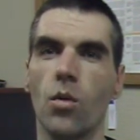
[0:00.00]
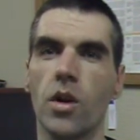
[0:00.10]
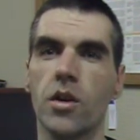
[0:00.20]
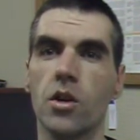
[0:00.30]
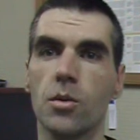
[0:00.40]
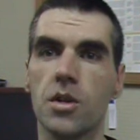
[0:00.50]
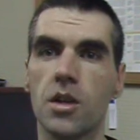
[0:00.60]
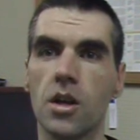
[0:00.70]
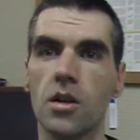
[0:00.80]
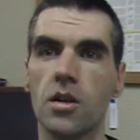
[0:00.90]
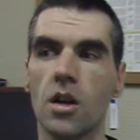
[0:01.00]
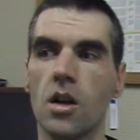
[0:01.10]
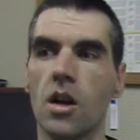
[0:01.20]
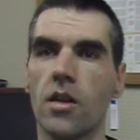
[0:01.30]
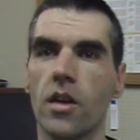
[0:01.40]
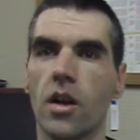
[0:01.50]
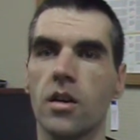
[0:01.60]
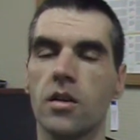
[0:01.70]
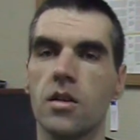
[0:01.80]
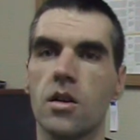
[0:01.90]
1 or 2 mistakes
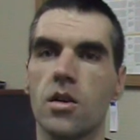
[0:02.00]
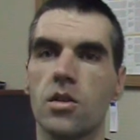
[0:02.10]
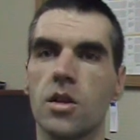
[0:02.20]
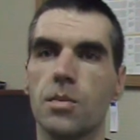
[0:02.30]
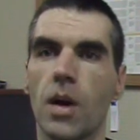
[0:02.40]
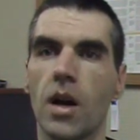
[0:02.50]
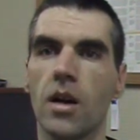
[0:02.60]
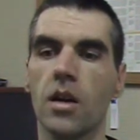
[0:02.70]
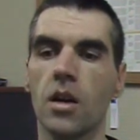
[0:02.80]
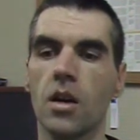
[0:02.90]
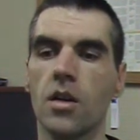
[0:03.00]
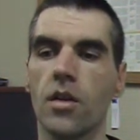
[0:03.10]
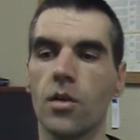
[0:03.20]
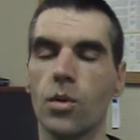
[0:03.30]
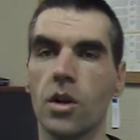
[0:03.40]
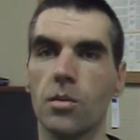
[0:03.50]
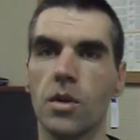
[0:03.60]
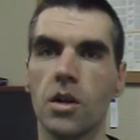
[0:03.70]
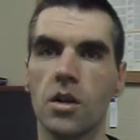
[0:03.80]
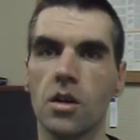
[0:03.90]
that slip by, then we can
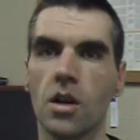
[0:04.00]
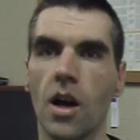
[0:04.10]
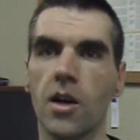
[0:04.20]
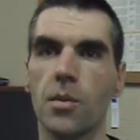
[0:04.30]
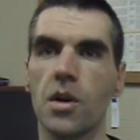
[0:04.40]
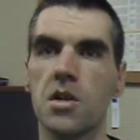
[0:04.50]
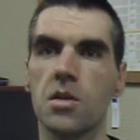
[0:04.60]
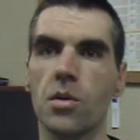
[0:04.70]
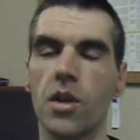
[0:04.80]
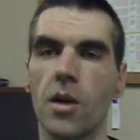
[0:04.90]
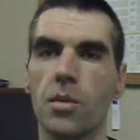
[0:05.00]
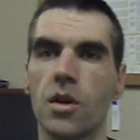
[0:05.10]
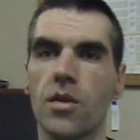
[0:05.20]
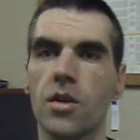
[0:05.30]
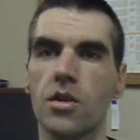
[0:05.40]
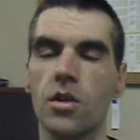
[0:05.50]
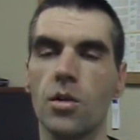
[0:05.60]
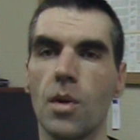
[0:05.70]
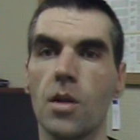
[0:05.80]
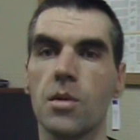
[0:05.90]
be kind of patient with that. But if there's
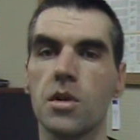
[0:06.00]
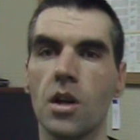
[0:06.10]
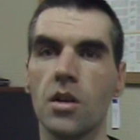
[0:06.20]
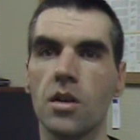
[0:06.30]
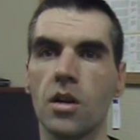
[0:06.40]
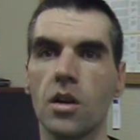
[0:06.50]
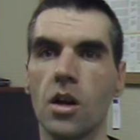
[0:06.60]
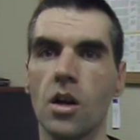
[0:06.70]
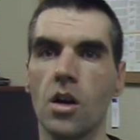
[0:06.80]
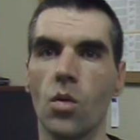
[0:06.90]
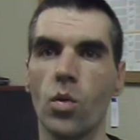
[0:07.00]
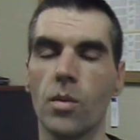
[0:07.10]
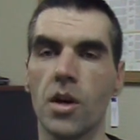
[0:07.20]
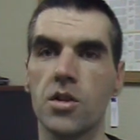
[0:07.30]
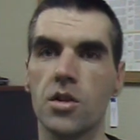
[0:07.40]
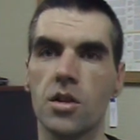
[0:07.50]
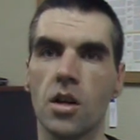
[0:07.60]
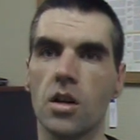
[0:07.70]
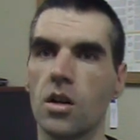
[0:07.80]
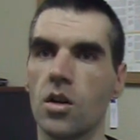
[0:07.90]
too many mistakes, then we might just
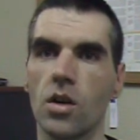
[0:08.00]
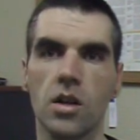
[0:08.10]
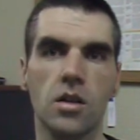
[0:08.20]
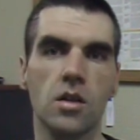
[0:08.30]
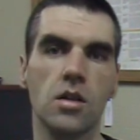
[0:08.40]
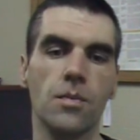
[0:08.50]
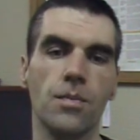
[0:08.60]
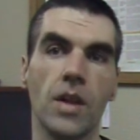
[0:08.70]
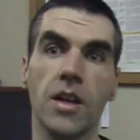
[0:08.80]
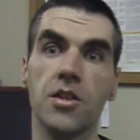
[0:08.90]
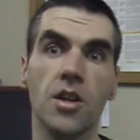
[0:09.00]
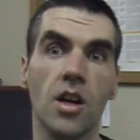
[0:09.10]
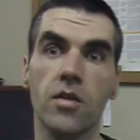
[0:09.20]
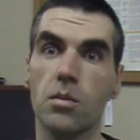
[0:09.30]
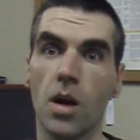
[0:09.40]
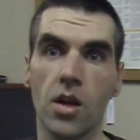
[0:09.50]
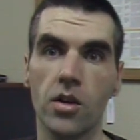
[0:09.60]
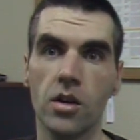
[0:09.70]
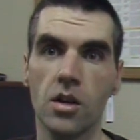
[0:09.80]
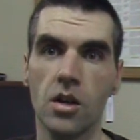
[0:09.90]
say, you know what, let's not even bother,
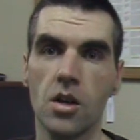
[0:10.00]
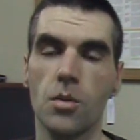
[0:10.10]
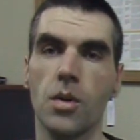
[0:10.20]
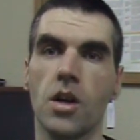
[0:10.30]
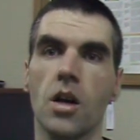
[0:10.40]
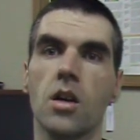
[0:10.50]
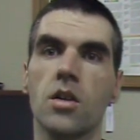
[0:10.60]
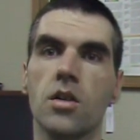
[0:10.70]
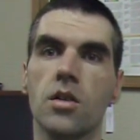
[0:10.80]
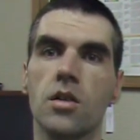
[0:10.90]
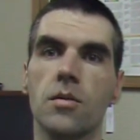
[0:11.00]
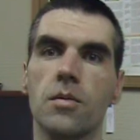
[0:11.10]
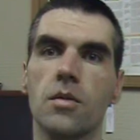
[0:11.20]
because